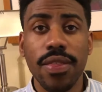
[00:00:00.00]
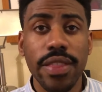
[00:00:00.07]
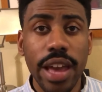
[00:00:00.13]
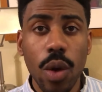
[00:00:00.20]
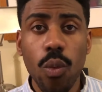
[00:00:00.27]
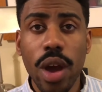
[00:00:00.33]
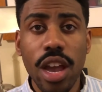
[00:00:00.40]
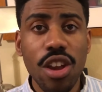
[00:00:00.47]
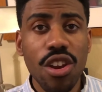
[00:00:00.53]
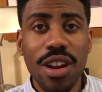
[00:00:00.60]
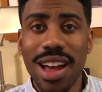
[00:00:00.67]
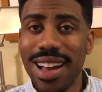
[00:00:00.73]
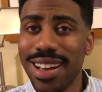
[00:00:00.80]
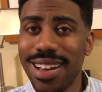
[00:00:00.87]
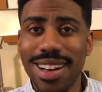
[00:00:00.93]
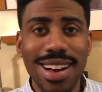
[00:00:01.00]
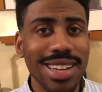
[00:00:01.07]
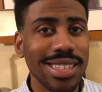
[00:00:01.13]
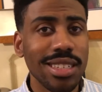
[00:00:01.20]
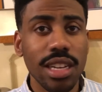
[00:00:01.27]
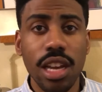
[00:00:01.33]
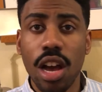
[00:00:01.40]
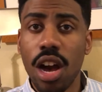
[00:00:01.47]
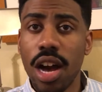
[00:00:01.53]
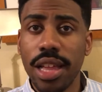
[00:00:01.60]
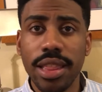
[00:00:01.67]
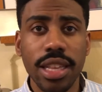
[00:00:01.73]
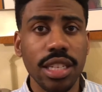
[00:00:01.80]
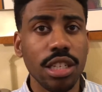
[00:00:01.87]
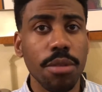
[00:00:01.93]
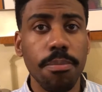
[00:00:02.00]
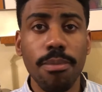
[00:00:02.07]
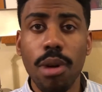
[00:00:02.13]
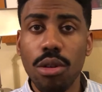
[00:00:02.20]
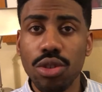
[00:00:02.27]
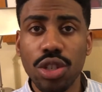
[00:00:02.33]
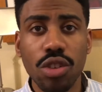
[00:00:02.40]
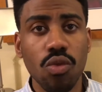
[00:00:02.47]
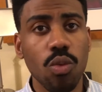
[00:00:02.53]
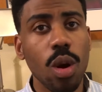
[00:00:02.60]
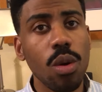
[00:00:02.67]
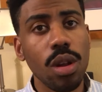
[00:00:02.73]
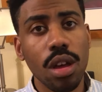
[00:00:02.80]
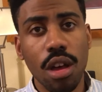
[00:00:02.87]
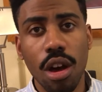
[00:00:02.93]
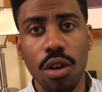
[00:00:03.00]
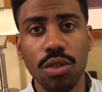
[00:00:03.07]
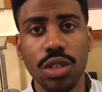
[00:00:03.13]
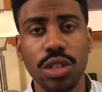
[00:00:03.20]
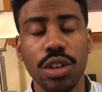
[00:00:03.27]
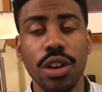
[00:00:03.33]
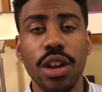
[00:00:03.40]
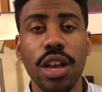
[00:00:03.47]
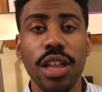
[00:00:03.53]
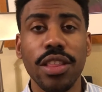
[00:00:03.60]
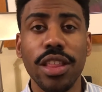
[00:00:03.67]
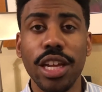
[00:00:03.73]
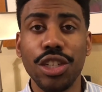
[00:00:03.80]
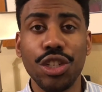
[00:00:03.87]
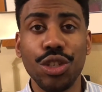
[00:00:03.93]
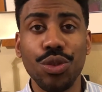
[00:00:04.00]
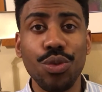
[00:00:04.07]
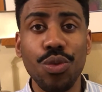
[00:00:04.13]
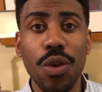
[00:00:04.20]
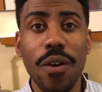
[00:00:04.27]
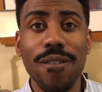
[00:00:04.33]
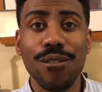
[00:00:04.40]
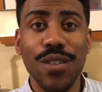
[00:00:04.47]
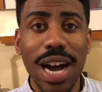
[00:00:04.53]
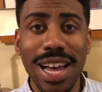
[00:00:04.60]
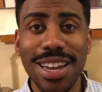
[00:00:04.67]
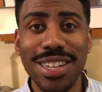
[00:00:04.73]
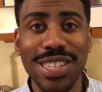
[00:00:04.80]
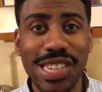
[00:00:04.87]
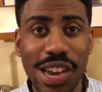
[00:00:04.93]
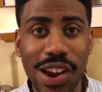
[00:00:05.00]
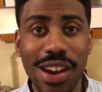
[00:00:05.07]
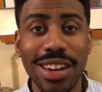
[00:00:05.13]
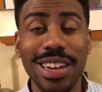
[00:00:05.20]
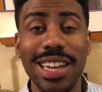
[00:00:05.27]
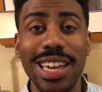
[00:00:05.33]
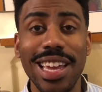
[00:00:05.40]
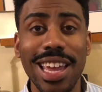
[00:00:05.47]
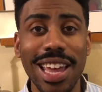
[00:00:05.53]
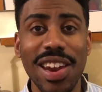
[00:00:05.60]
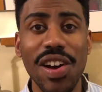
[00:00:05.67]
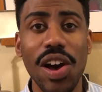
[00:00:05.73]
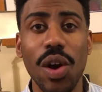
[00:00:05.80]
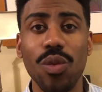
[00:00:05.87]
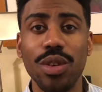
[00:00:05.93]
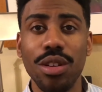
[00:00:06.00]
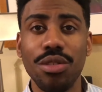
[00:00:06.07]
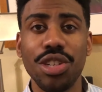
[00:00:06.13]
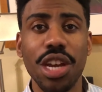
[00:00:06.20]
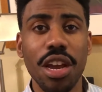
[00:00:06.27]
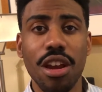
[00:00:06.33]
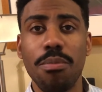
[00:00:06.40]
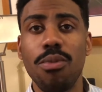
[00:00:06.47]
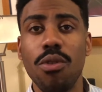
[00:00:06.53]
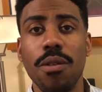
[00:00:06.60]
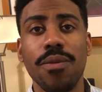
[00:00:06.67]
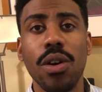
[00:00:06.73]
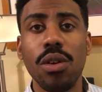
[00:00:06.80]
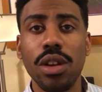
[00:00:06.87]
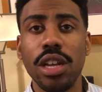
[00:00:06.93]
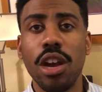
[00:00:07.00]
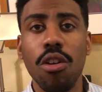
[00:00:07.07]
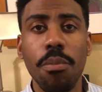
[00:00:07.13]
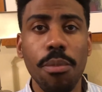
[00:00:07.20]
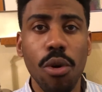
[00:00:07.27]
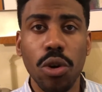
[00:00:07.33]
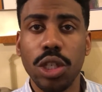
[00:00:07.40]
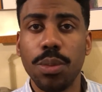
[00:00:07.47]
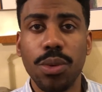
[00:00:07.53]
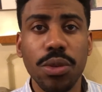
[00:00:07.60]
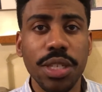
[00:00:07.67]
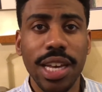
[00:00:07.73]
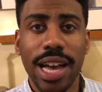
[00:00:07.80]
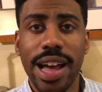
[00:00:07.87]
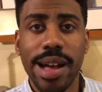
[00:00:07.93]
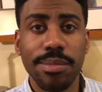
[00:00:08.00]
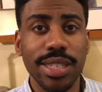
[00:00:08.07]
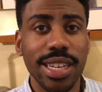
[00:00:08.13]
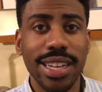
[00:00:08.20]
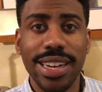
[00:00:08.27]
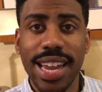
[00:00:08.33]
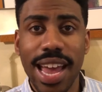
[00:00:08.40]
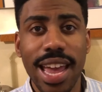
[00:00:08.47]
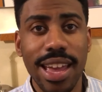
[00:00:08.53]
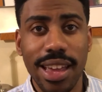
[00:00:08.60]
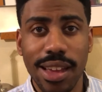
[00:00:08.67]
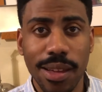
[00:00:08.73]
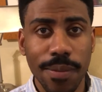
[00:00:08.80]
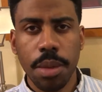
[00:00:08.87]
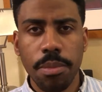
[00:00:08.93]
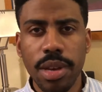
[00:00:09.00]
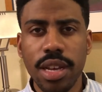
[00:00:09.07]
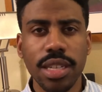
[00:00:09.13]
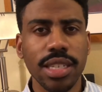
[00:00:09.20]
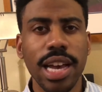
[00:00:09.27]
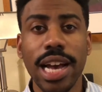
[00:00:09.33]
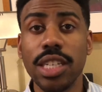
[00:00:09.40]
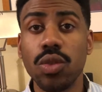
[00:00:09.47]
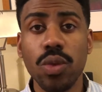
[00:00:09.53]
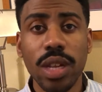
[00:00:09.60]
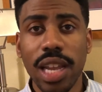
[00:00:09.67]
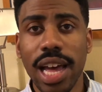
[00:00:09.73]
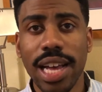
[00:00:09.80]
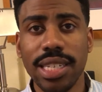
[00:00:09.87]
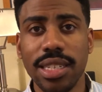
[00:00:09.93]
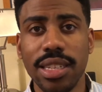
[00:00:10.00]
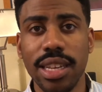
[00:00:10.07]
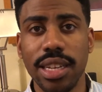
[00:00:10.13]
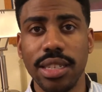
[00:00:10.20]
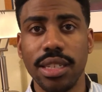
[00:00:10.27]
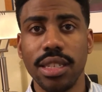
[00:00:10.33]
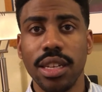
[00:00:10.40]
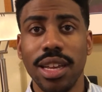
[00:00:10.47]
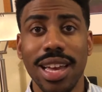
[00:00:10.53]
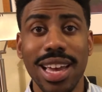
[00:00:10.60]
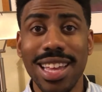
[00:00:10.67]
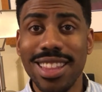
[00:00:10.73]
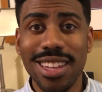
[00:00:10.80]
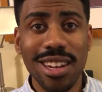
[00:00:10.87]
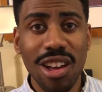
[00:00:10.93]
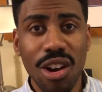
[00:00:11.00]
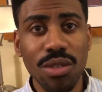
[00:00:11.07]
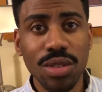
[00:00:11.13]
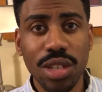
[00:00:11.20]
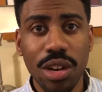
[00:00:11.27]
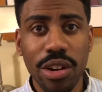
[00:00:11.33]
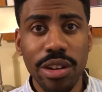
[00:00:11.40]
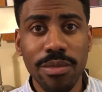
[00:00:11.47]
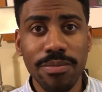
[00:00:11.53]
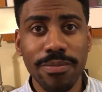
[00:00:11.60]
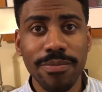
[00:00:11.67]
That way you're not constantly on this emotional roller coaster that you voluntarily get on when you check your portfolio multiple times a day. Because guys, realize this, in the long term,